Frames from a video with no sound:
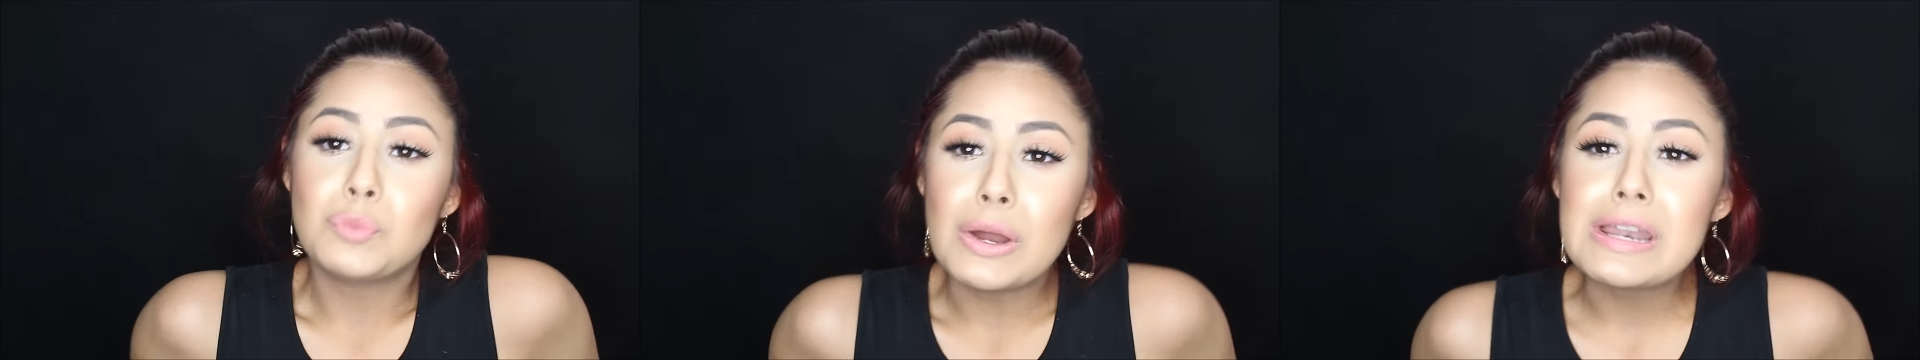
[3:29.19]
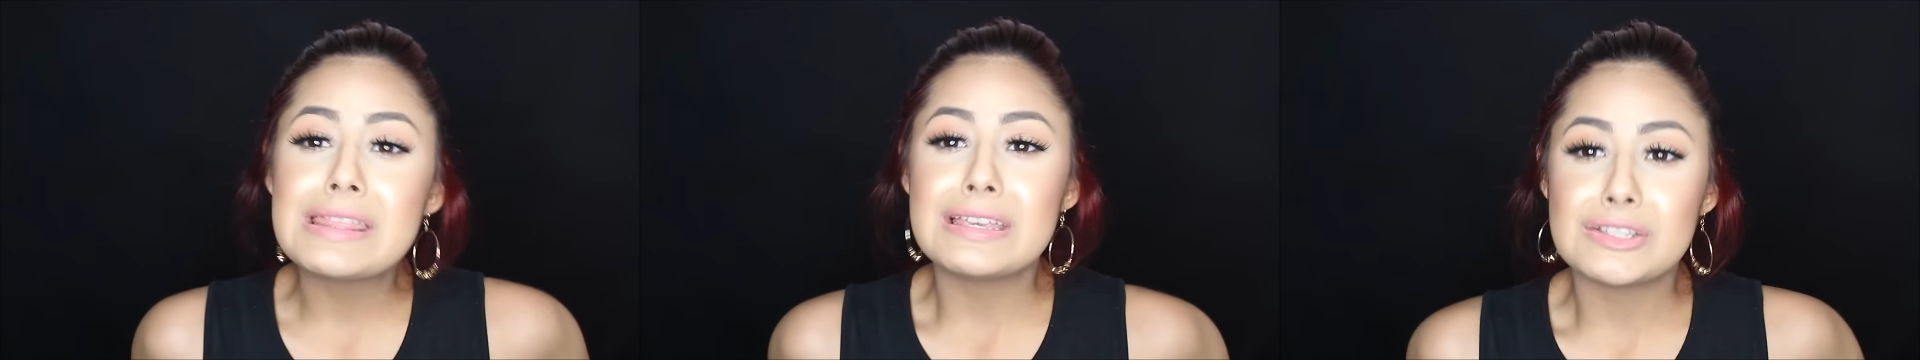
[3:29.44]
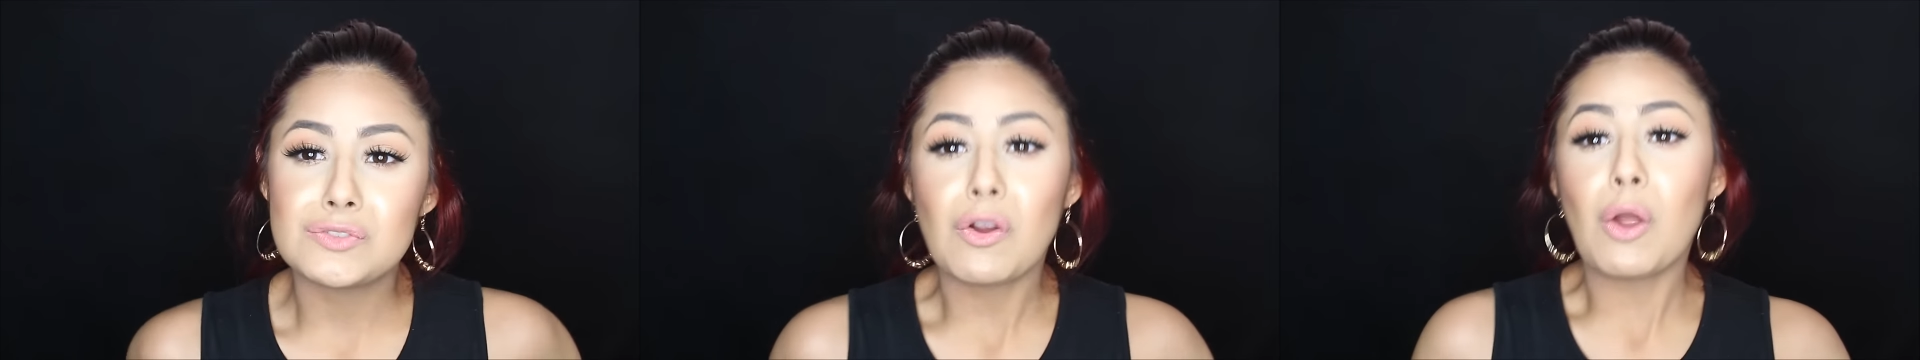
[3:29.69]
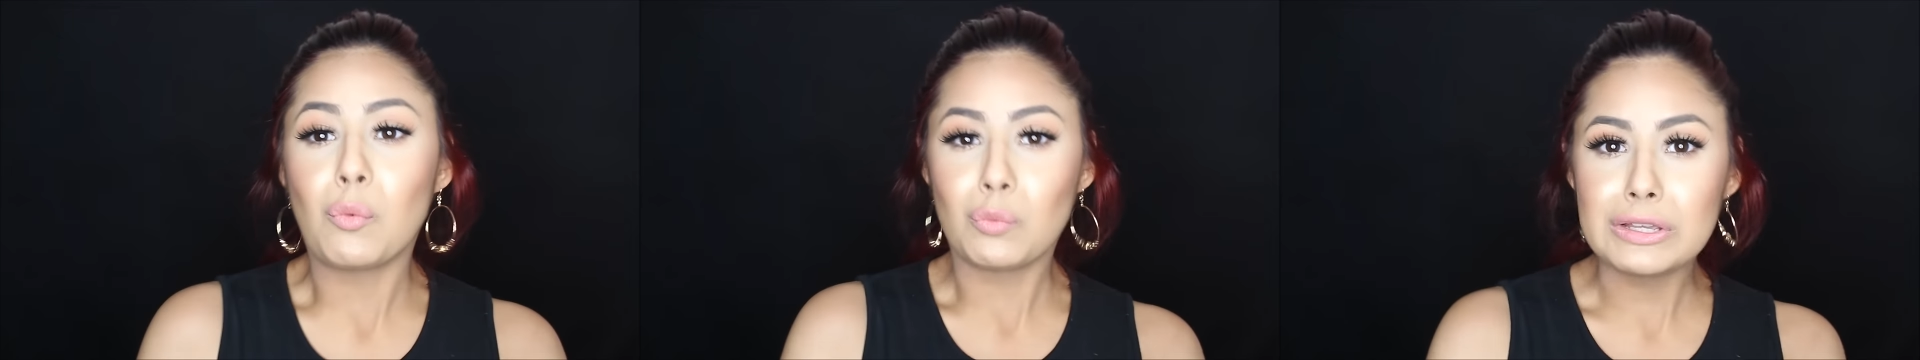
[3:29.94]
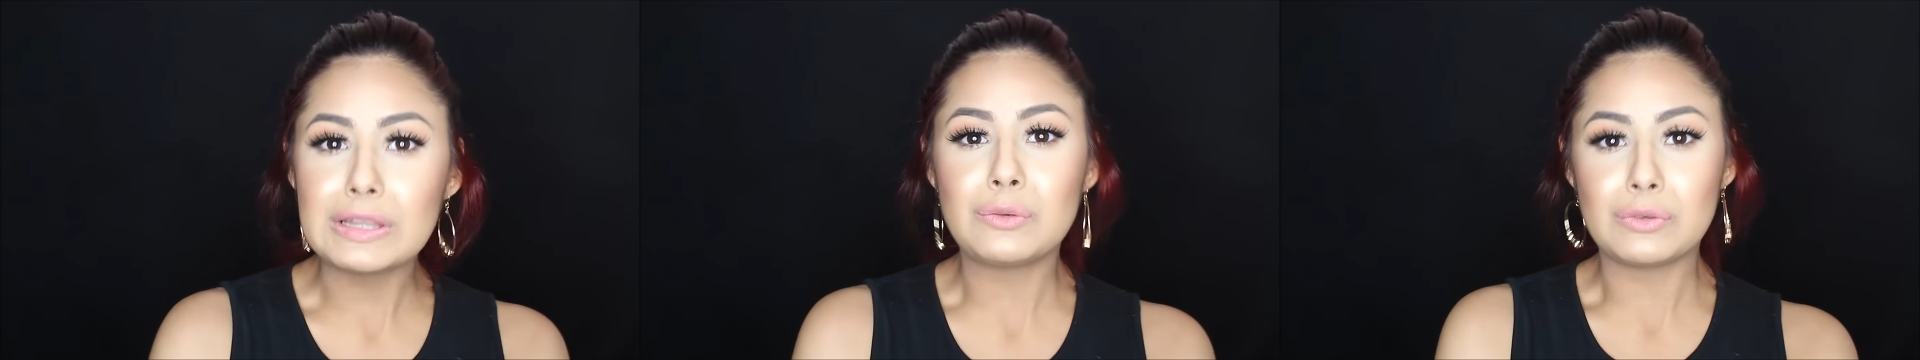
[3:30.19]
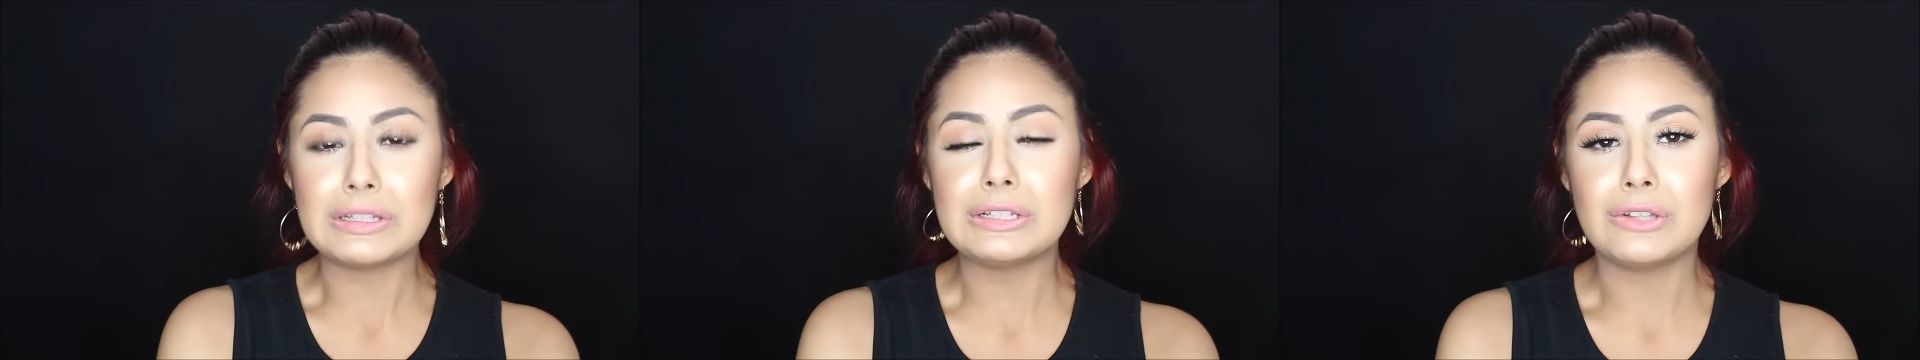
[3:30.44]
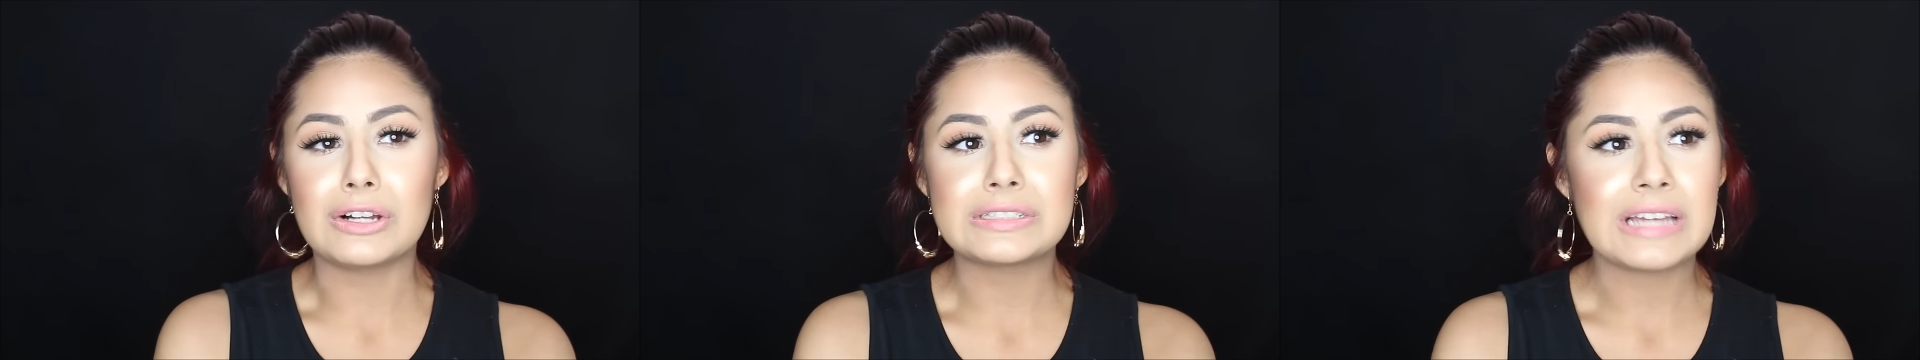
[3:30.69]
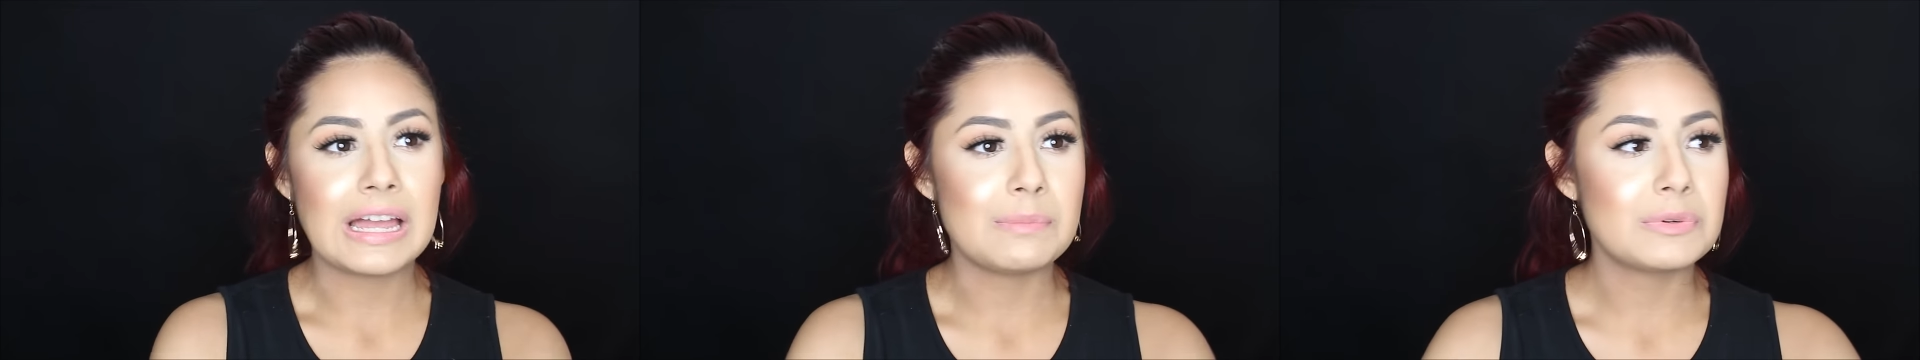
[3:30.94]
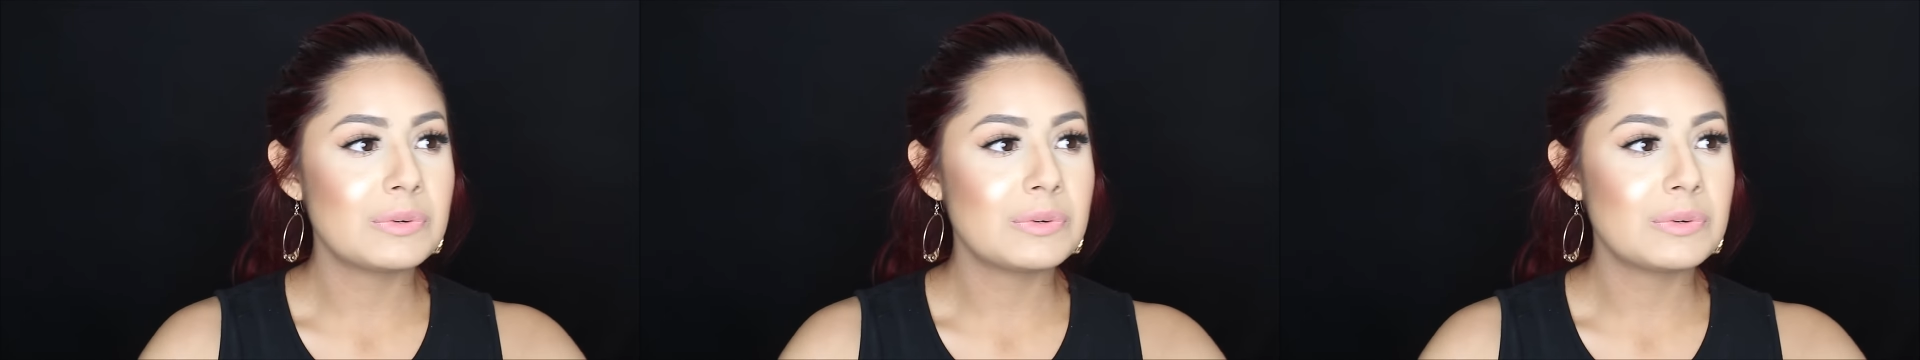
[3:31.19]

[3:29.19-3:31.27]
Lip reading: wanted this for a really, really long time.